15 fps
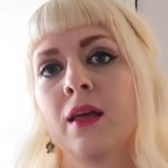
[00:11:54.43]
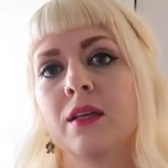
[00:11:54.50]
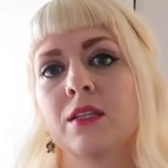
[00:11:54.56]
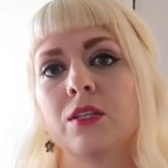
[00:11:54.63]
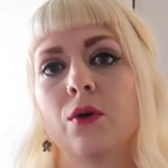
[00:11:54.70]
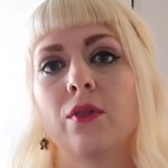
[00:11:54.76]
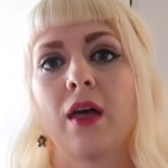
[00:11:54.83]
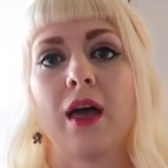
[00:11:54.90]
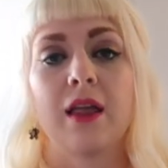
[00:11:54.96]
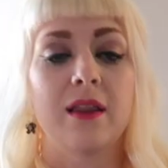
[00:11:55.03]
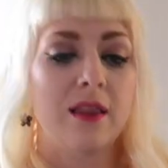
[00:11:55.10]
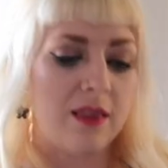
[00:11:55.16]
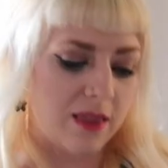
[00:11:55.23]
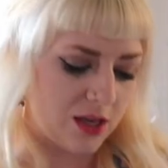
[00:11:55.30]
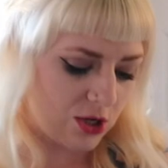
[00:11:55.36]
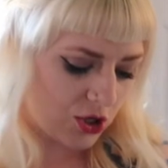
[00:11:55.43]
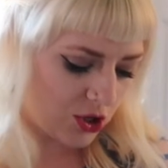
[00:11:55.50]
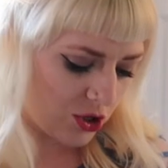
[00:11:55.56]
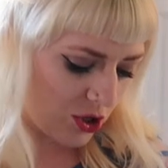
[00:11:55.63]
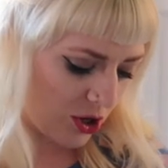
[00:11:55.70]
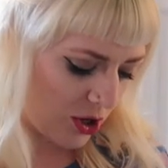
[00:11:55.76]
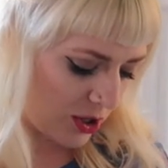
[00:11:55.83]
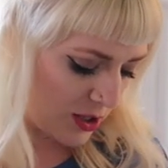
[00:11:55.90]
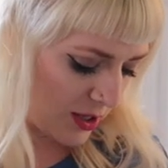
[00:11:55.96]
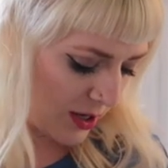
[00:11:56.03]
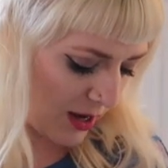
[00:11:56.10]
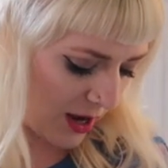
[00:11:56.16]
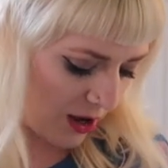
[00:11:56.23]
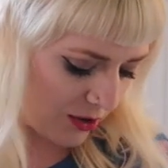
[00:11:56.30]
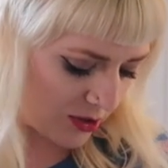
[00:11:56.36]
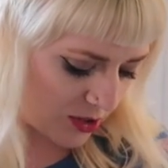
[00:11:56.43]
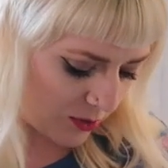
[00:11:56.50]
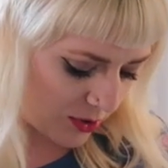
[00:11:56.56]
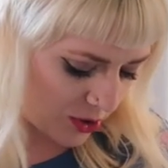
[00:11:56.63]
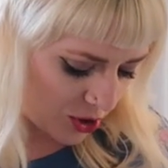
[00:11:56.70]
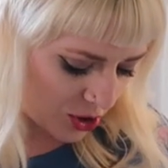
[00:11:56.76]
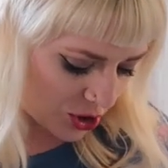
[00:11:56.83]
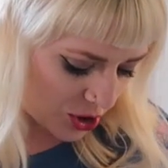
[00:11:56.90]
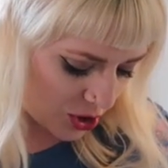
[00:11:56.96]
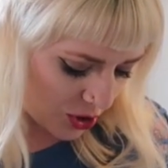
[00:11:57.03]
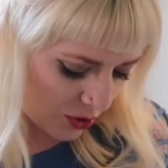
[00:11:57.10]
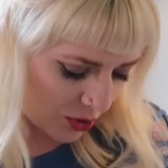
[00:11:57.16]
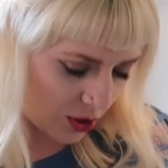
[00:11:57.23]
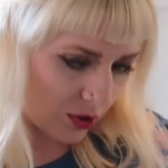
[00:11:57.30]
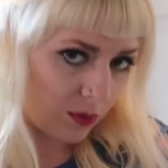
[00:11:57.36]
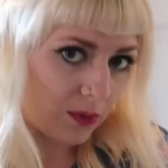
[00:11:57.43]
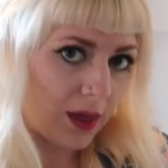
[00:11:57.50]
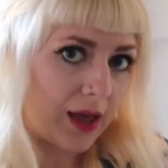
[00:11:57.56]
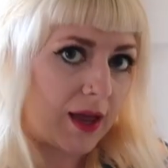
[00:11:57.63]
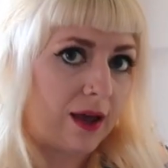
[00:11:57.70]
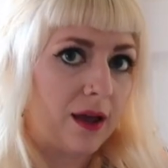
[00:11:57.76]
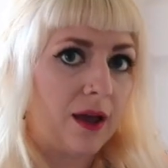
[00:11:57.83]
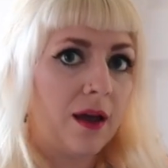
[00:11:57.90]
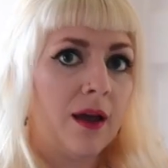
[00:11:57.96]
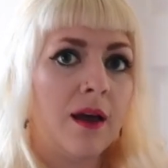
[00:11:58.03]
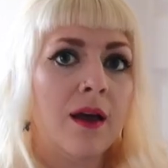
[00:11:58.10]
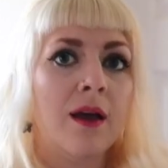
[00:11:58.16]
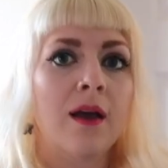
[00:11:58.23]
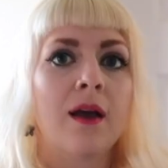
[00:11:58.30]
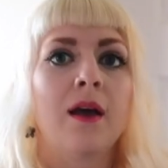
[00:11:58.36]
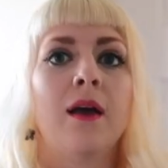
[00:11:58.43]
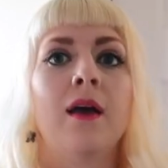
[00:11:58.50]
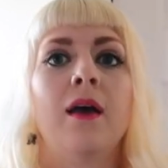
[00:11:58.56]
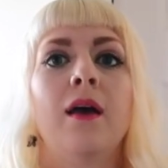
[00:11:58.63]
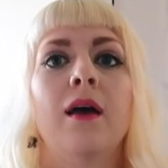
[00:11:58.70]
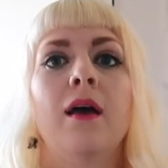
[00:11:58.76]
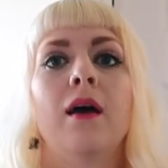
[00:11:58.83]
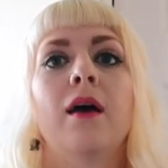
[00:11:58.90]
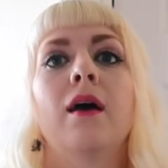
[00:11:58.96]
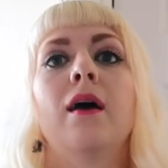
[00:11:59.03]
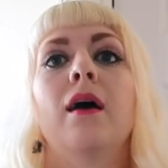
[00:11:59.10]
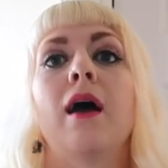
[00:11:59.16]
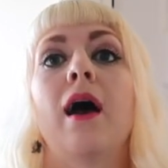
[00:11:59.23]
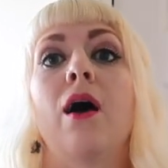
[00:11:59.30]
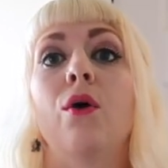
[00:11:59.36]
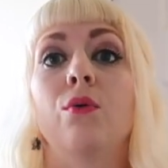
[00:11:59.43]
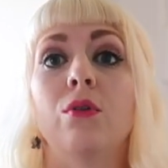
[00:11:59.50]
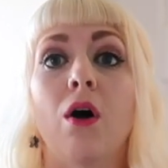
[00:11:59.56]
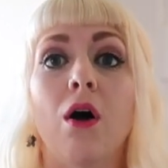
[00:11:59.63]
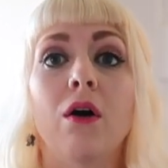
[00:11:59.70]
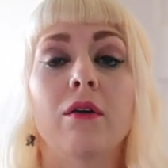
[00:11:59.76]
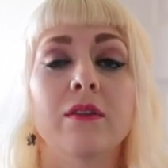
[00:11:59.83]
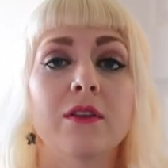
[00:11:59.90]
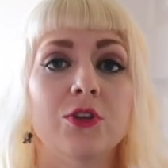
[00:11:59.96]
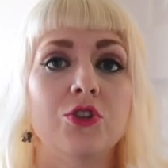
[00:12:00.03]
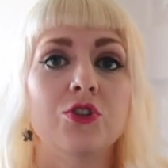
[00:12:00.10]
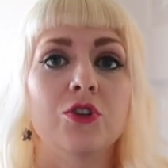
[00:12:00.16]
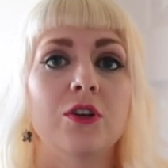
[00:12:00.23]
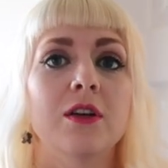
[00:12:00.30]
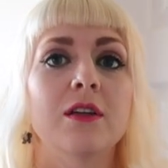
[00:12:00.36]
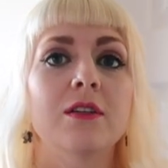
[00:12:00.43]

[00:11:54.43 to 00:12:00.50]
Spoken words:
So then this shirt, I also wanted to just show you like how long this shirt